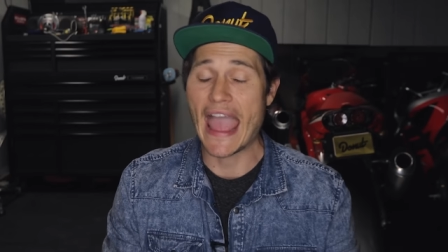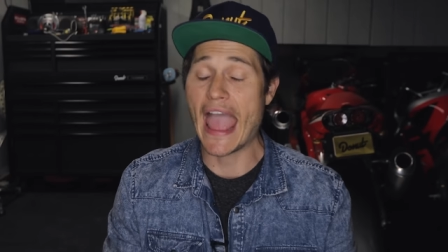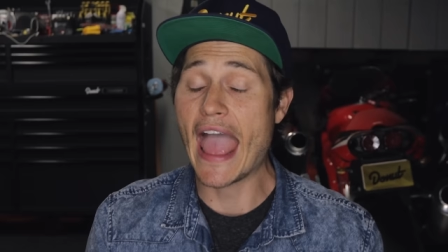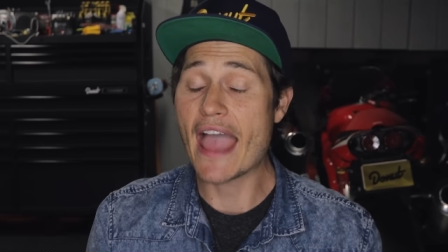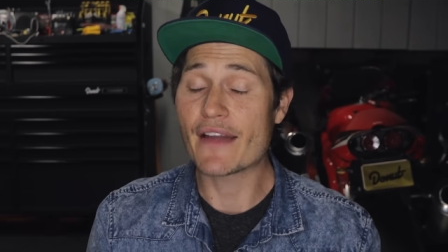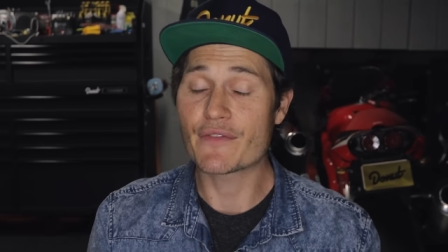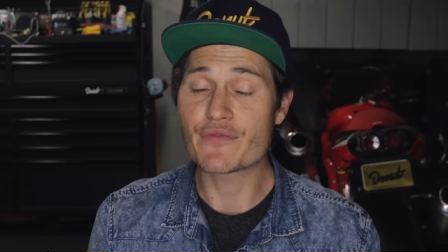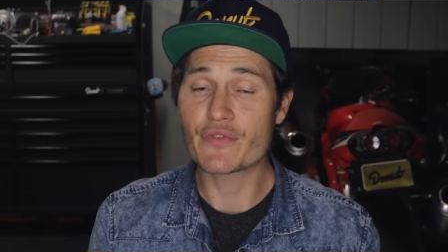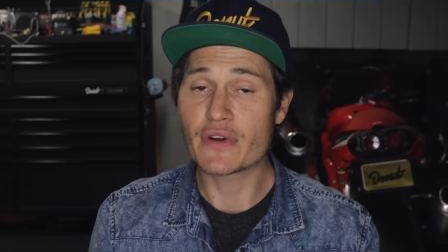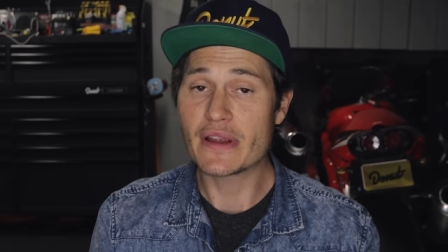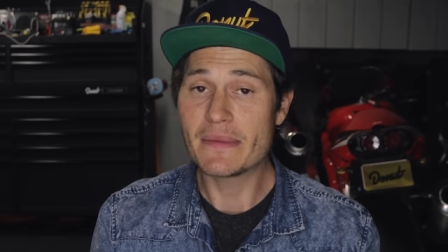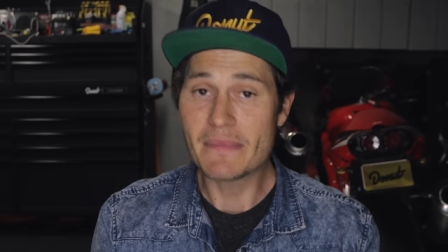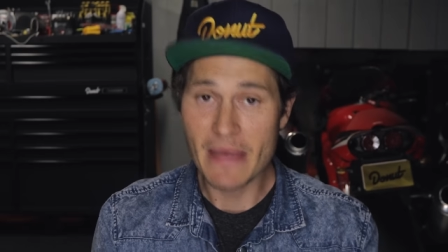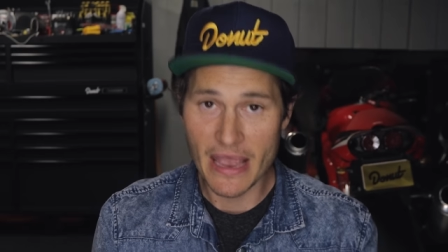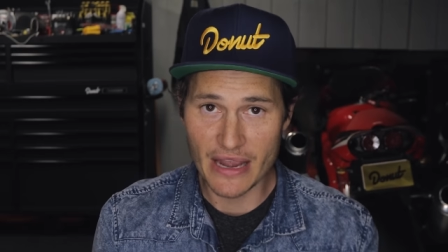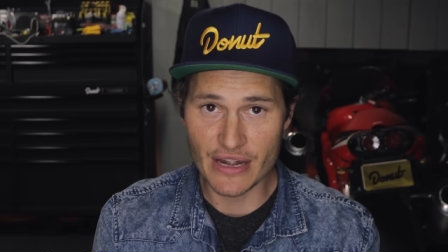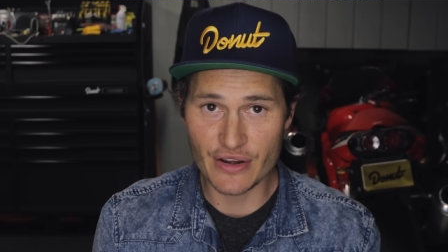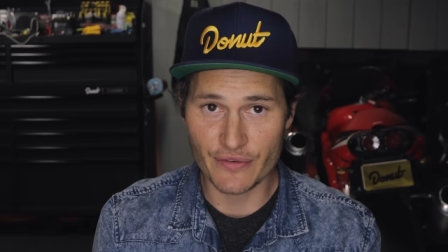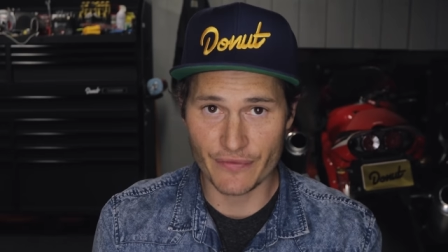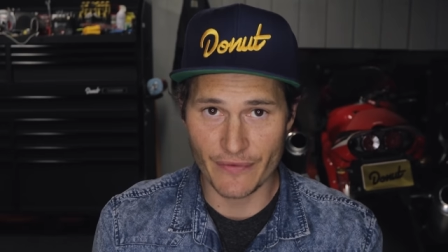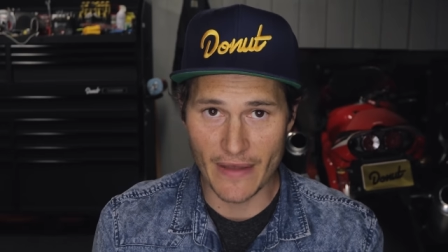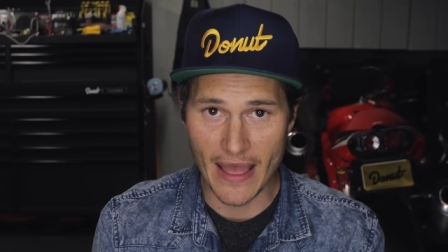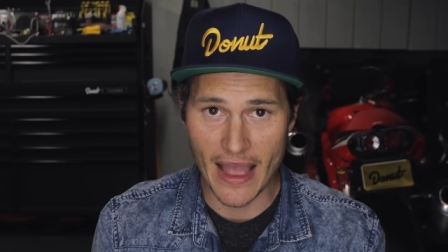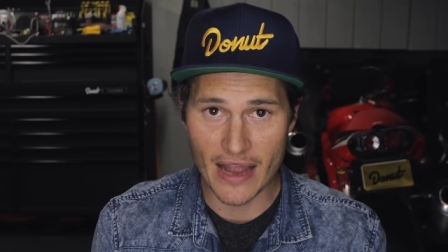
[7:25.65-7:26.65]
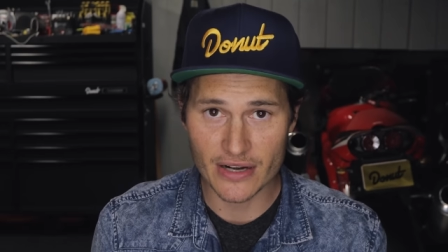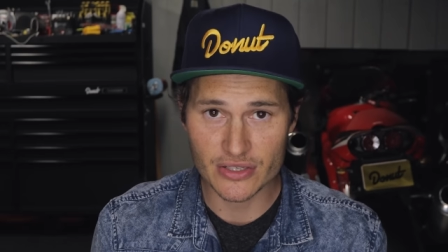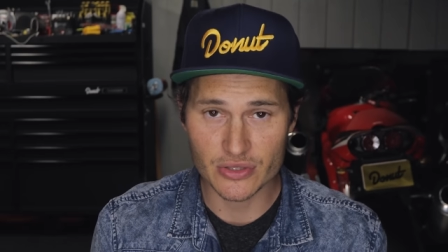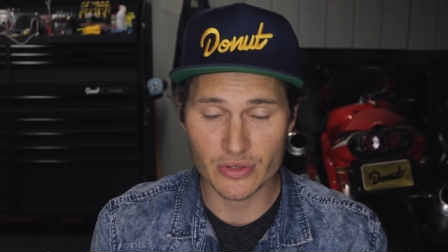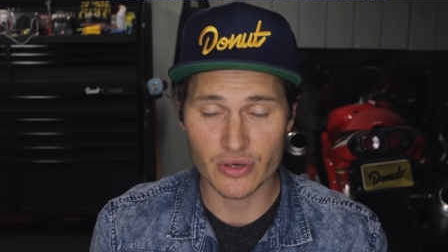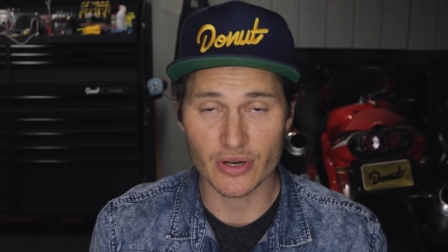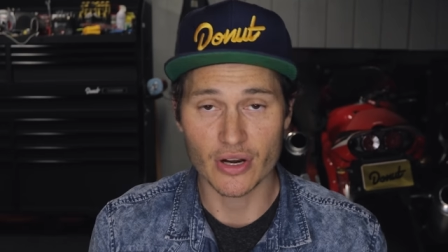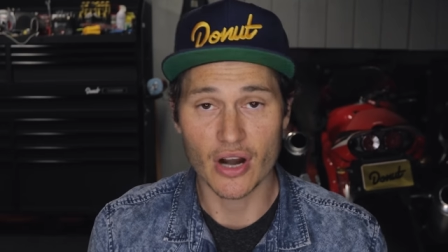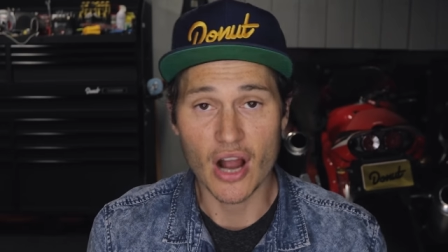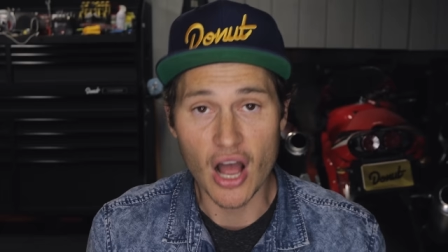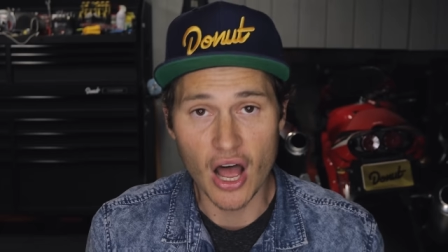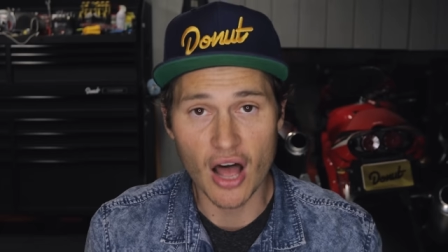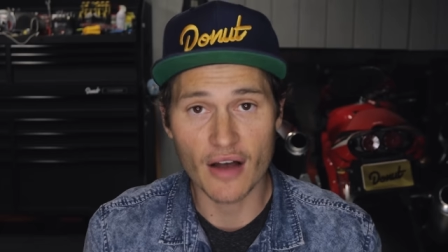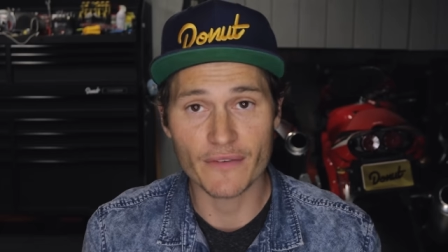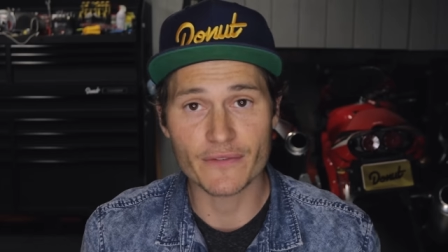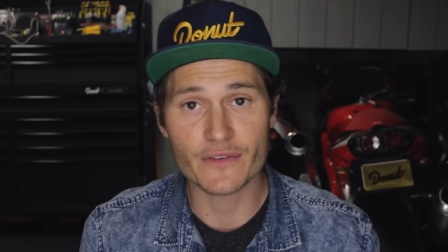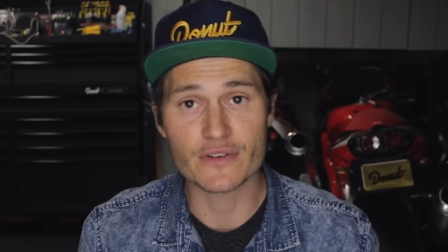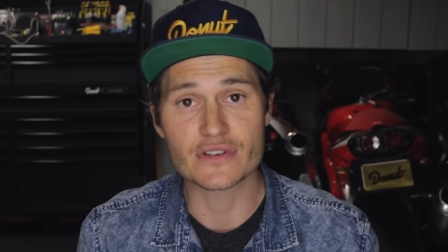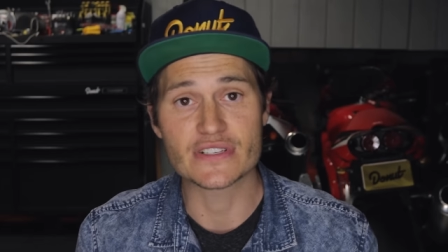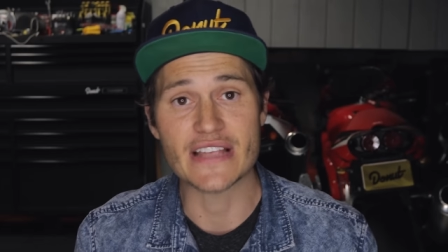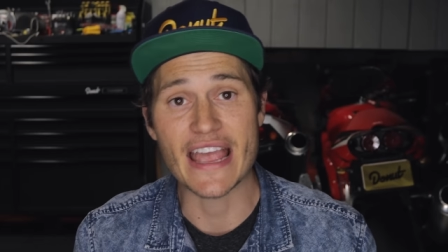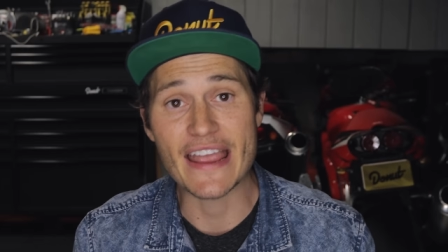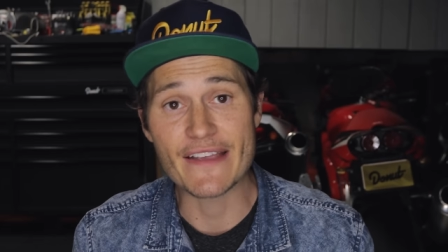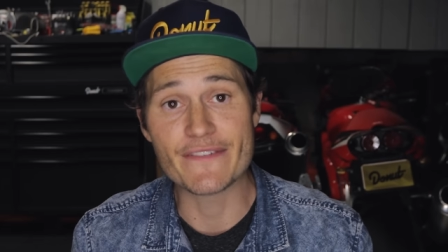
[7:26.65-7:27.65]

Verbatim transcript: every manufacturer offers